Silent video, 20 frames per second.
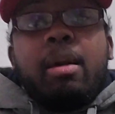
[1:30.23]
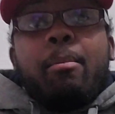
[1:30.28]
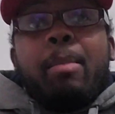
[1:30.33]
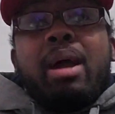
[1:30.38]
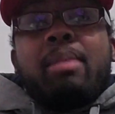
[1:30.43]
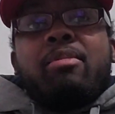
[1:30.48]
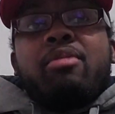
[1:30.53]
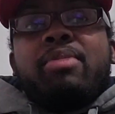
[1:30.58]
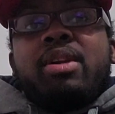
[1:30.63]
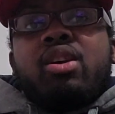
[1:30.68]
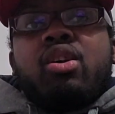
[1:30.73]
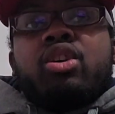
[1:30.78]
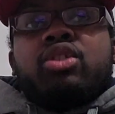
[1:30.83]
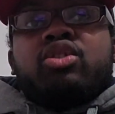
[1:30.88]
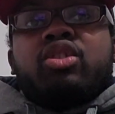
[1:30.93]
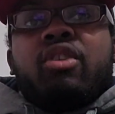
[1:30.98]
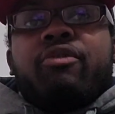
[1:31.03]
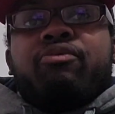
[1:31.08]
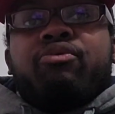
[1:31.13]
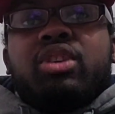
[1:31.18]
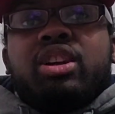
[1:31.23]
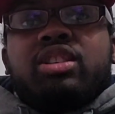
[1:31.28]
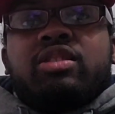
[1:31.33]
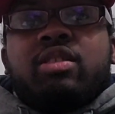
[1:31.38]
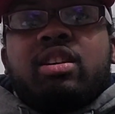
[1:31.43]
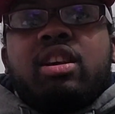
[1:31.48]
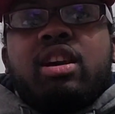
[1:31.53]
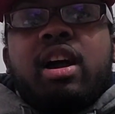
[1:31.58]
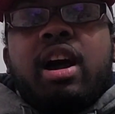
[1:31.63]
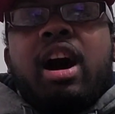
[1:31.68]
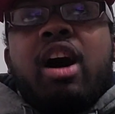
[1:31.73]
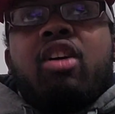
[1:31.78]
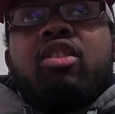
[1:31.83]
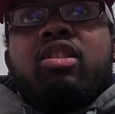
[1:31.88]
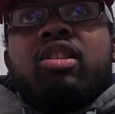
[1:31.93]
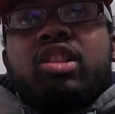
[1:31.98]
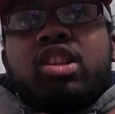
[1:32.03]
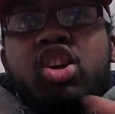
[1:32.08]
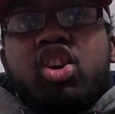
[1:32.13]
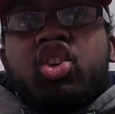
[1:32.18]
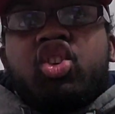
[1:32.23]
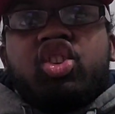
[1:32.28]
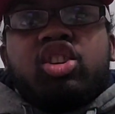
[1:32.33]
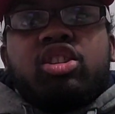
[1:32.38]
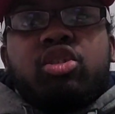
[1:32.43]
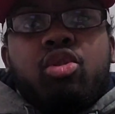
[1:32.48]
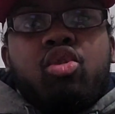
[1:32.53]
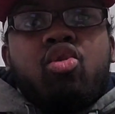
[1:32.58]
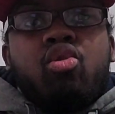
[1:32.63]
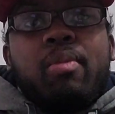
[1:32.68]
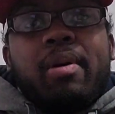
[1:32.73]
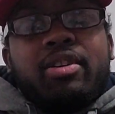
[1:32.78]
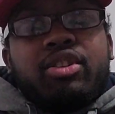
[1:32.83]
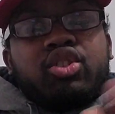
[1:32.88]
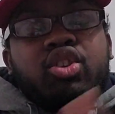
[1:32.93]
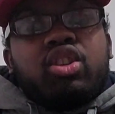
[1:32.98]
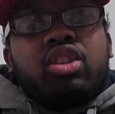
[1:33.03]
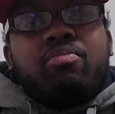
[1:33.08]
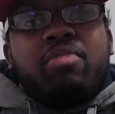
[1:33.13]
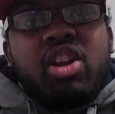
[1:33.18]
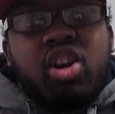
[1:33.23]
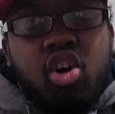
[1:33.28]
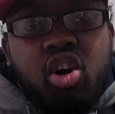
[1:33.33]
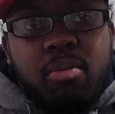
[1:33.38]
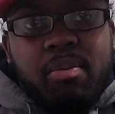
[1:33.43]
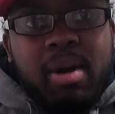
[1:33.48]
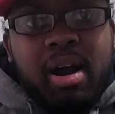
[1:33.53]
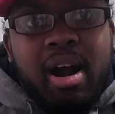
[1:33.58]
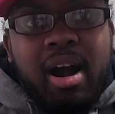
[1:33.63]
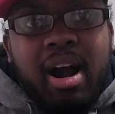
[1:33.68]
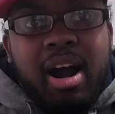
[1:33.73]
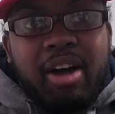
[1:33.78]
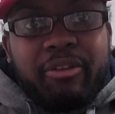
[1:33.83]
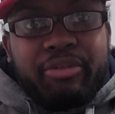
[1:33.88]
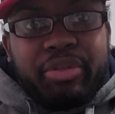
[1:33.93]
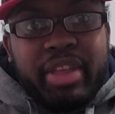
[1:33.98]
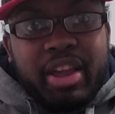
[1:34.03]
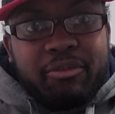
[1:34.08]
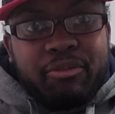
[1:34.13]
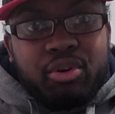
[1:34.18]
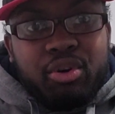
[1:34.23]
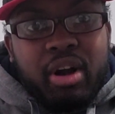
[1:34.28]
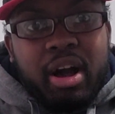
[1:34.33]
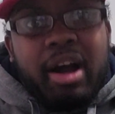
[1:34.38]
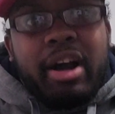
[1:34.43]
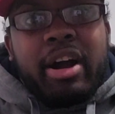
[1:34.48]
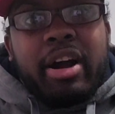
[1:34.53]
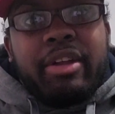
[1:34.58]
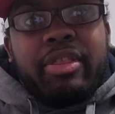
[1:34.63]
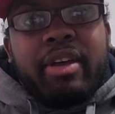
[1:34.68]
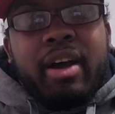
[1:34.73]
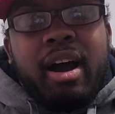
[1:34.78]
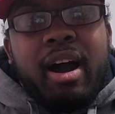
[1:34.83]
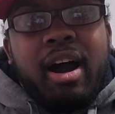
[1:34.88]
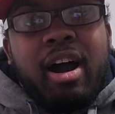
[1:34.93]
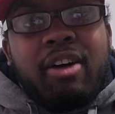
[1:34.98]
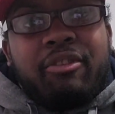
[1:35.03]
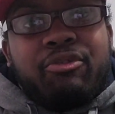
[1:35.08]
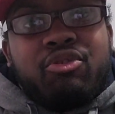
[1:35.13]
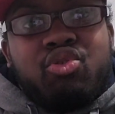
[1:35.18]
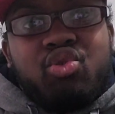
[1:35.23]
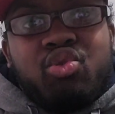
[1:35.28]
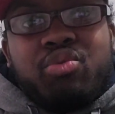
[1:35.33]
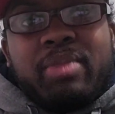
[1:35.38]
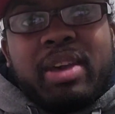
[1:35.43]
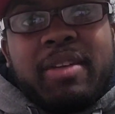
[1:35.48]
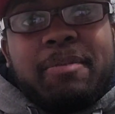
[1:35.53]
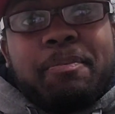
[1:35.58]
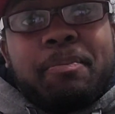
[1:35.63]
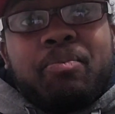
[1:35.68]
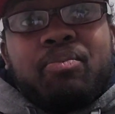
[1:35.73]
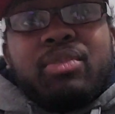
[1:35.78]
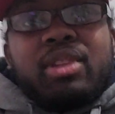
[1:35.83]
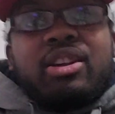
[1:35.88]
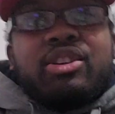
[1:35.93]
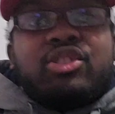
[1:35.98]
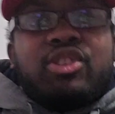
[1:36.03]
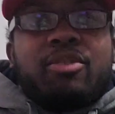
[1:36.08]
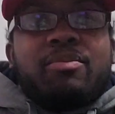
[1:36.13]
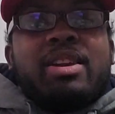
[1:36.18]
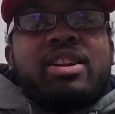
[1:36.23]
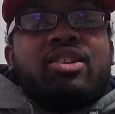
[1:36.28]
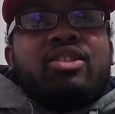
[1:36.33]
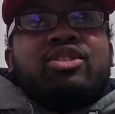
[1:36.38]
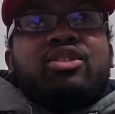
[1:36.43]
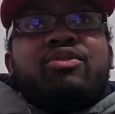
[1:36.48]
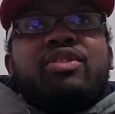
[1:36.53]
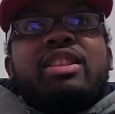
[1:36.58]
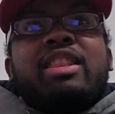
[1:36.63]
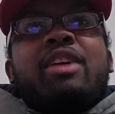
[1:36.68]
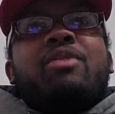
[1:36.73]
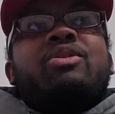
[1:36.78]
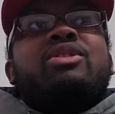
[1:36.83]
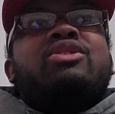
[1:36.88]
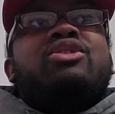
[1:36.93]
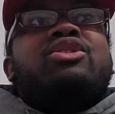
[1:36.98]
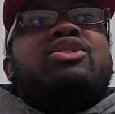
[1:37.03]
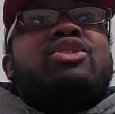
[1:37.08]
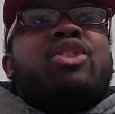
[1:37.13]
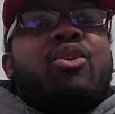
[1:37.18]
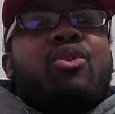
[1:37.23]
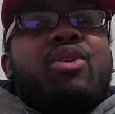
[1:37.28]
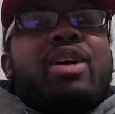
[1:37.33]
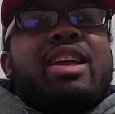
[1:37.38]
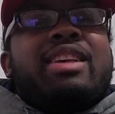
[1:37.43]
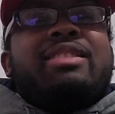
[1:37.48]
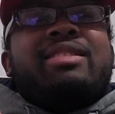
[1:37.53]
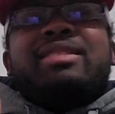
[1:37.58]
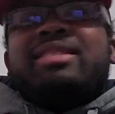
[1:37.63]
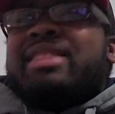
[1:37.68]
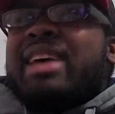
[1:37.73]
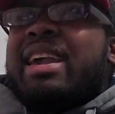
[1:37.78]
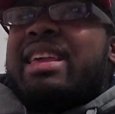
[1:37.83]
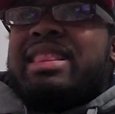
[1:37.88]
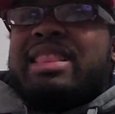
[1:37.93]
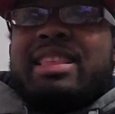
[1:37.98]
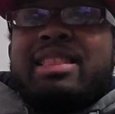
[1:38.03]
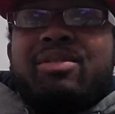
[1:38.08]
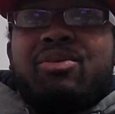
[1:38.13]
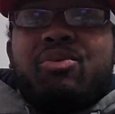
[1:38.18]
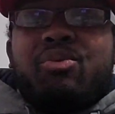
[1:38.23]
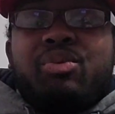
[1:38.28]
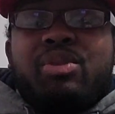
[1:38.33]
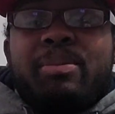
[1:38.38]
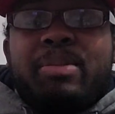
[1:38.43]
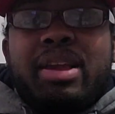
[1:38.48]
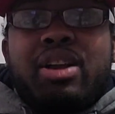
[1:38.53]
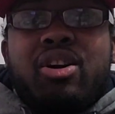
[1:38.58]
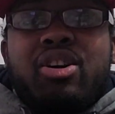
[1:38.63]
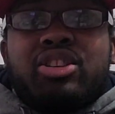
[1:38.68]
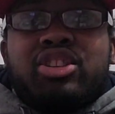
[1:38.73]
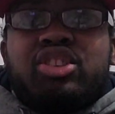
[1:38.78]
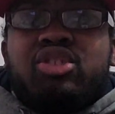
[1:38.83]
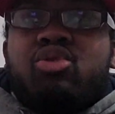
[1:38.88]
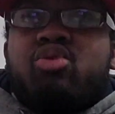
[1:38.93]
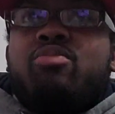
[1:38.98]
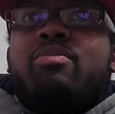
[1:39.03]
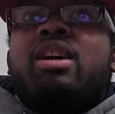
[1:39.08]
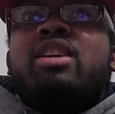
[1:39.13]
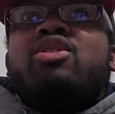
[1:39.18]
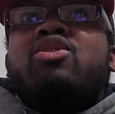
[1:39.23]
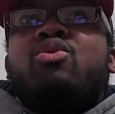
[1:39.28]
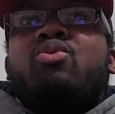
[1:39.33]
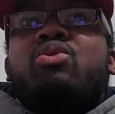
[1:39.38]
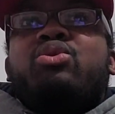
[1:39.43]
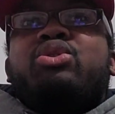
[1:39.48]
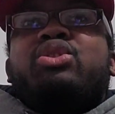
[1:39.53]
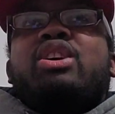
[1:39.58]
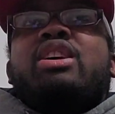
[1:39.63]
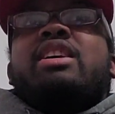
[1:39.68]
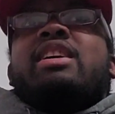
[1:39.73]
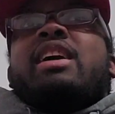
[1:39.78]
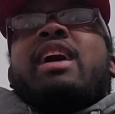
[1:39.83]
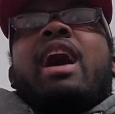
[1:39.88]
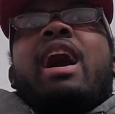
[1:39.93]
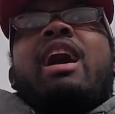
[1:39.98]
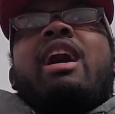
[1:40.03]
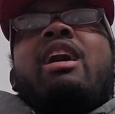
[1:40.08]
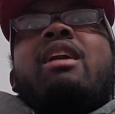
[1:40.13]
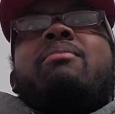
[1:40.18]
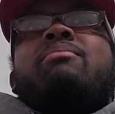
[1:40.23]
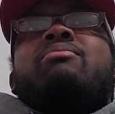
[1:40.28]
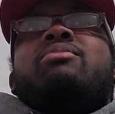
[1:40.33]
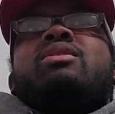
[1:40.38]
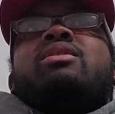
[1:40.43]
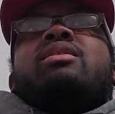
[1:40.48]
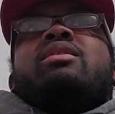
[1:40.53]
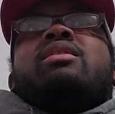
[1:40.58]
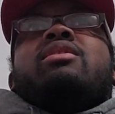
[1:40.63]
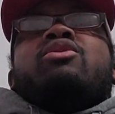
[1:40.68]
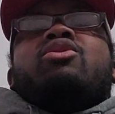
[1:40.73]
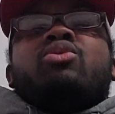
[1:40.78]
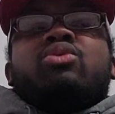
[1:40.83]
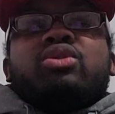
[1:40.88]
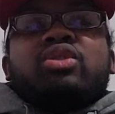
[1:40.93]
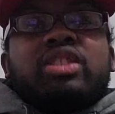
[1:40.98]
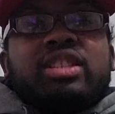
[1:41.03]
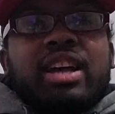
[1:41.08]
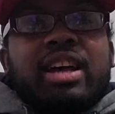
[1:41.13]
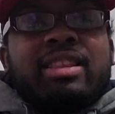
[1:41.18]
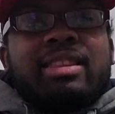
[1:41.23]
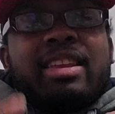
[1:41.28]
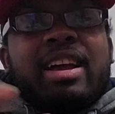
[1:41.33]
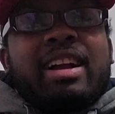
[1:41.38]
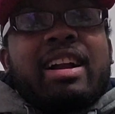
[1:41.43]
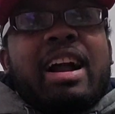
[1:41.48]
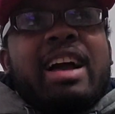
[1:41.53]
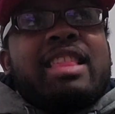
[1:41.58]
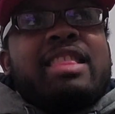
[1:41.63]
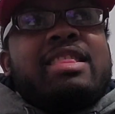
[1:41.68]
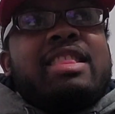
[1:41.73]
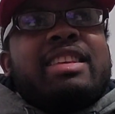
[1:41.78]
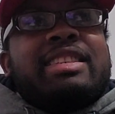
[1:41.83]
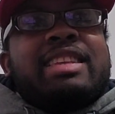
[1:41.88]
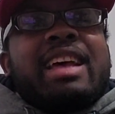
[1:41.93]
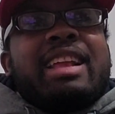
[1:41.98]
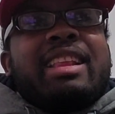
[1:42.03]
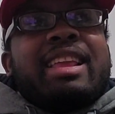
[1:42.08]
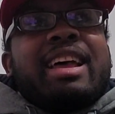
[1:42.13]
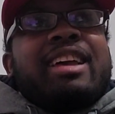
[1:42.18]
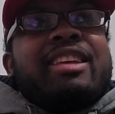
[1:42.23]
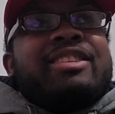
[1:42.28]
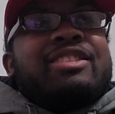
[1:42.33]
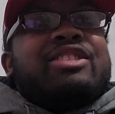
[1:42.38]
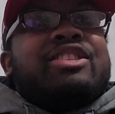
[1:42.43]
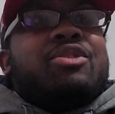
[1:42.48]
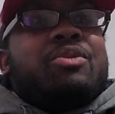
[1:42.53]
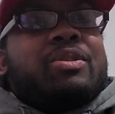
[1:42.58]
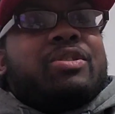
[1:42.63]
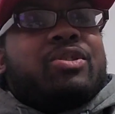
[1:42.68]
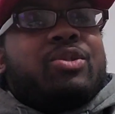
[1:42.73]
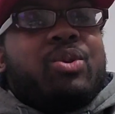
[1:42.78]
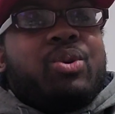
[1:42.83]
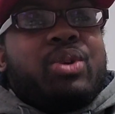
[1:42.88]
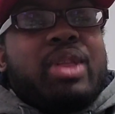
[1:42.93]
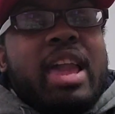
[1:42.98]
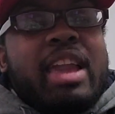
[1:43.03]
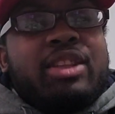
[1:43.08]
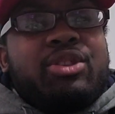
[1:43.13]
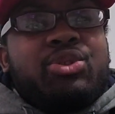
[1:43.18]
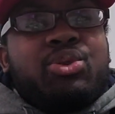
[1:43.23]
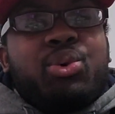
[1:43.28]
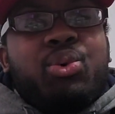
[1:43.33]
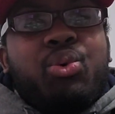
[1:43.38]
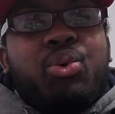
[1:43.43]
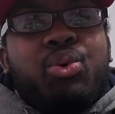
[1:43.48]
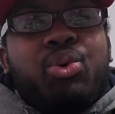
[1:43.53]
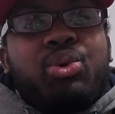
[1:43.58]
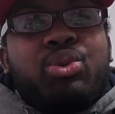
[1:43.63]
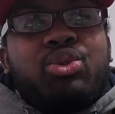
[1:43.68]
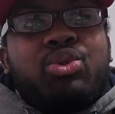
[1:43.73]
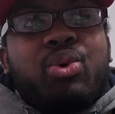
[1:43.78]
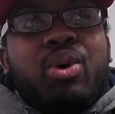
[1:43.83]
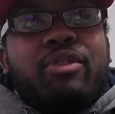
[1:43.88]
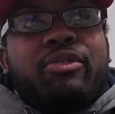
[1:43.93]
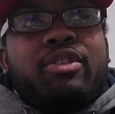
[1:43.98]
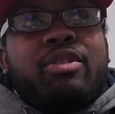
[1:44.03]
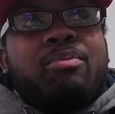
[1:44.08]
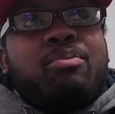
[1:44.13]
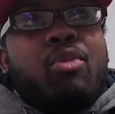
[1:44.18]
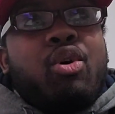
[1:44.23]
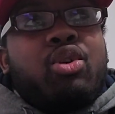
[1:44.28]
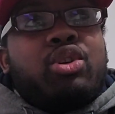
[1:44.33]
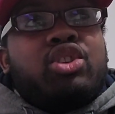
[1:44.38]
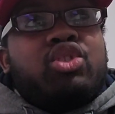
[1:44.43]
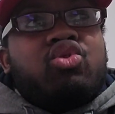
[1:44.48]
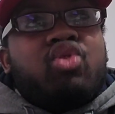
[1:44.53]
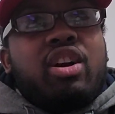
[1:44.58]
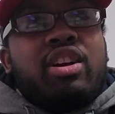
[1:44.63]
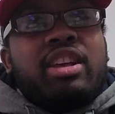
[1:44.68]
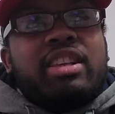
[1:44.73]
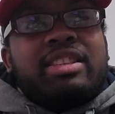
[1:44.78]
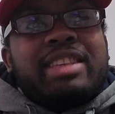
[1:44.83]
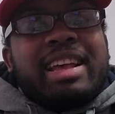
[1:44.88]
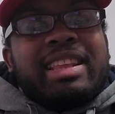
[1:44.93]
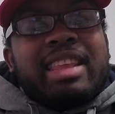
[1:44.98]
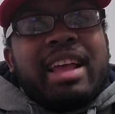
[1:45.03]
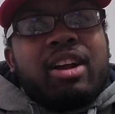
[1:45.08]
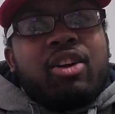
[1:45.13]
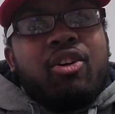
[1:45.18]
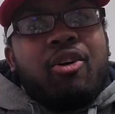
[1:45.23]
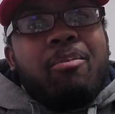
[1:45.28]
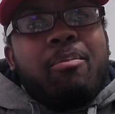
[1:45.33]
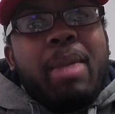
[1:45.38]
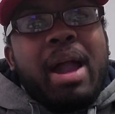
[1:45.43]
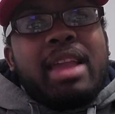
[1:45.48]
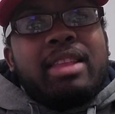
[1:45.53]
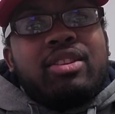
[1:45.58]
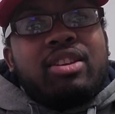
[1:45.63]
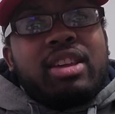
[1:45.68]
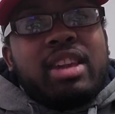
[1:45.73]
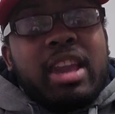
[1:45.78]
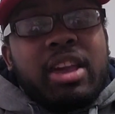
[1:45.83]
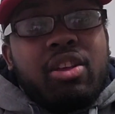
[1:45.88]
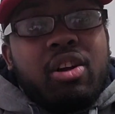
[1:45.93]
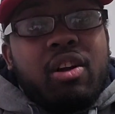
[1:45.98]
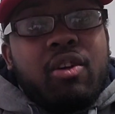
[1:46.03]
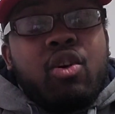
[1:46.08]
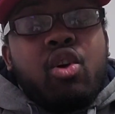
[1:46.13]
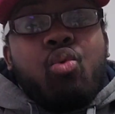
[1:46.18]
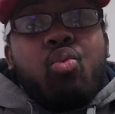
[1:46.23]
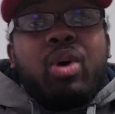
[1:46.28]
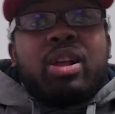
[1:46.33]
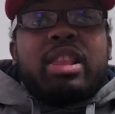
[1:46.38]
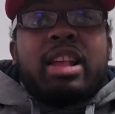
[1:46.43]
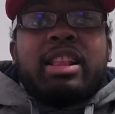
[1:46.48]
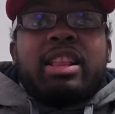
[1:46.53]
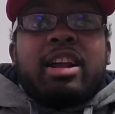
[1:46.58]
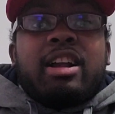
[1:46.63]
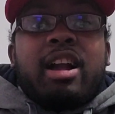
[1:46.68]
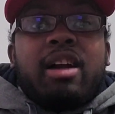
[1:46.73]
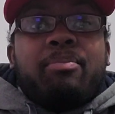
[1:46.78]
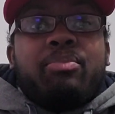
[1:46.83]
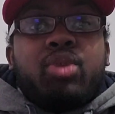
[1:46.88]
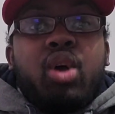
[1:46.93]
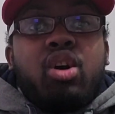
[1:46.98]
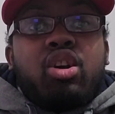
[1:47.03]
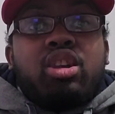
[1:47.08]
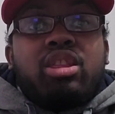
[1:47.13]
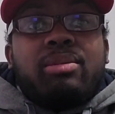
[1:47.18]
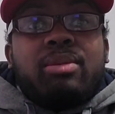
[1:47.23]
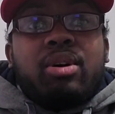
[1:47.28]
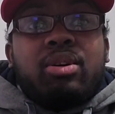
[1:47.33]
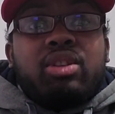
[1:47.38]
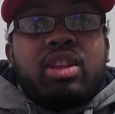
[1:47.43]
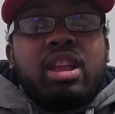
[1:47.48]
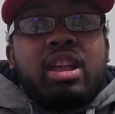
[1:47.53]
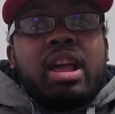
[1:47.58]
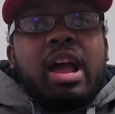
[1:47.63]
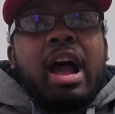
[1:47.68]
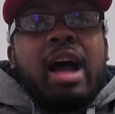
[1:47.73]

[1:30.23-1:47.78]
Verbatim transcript: Maybe because of this, unleash the rumor is going to become half devil and half human so because of it i was so excited because Iruma used um use this attack and this attack seriously look like two two of the most strongest attack combined together. What attack I'm talking about?